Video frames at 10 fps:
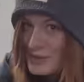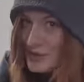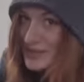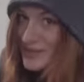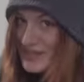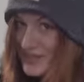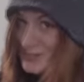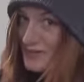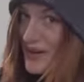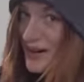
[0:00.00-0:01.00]
Thank you.
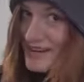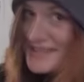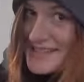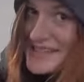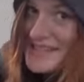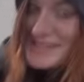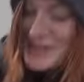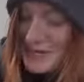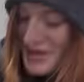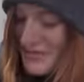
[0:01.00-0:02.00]
Yes, you